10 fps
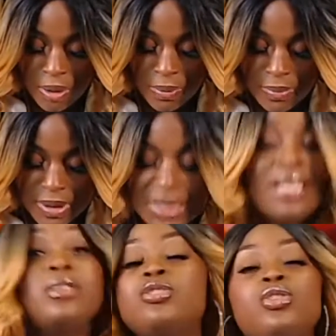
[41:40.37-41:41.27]

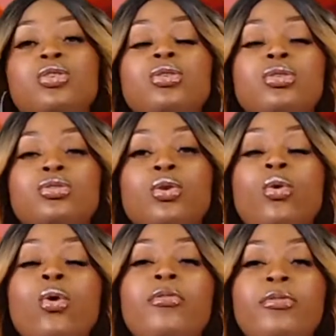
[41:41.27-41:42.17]
intended to
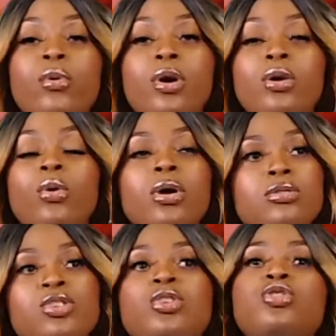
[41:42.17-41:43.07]
go for, or
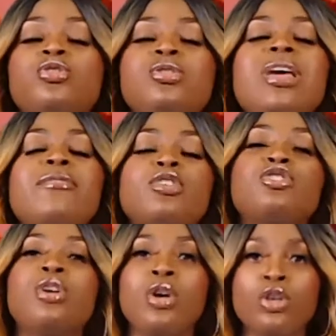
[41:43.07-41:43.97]
you never
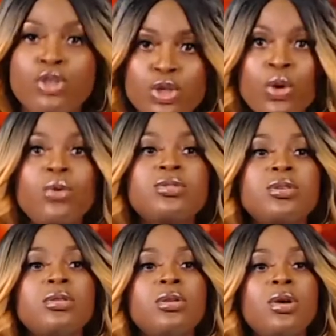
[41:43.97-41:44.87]

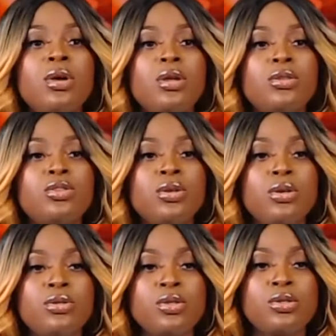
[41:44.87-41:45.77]
chosen
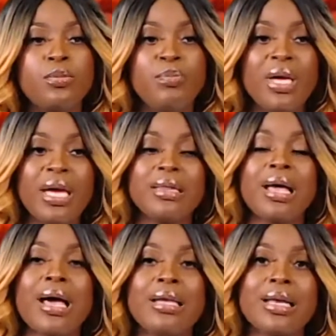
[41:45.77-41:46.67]
to be in
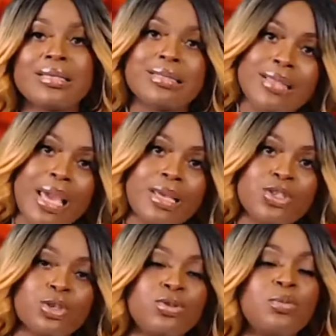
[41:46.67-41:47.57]
that stage,
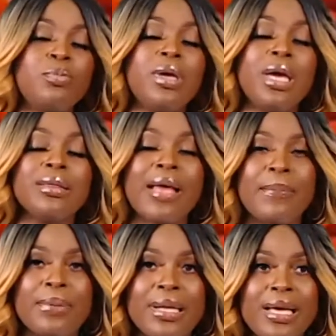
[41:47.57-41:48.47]
or to be in
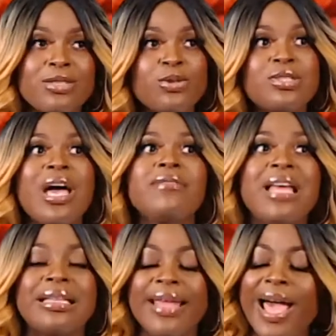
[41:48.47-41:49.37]
that place, or to have
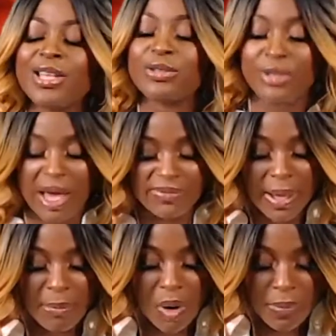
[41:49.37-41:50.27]
that dad, or to have
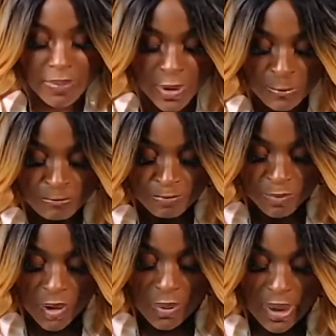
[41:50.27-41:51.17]
that mom.
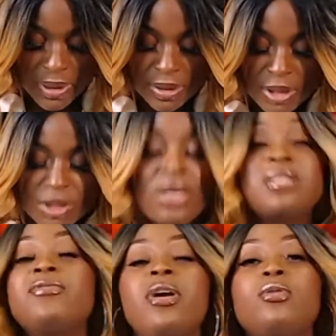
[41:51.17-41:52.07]
All right. So it's
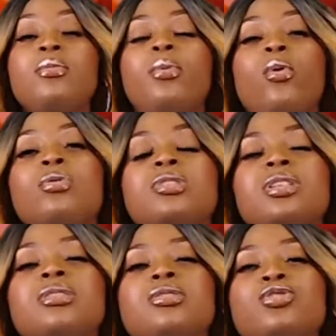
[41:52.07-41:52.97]
very
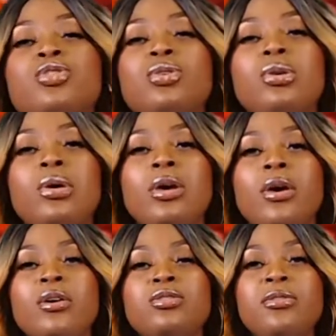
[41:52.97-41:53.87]
important to
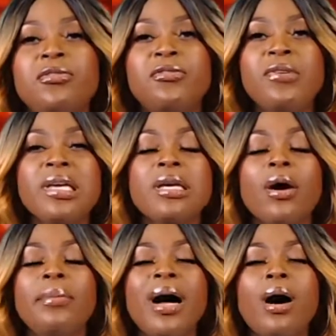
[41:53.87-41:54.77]
think
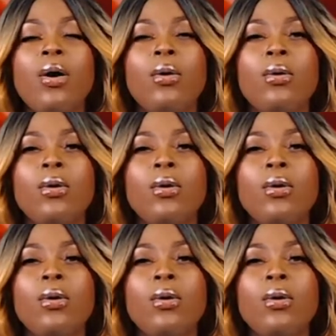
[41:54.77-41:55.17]
about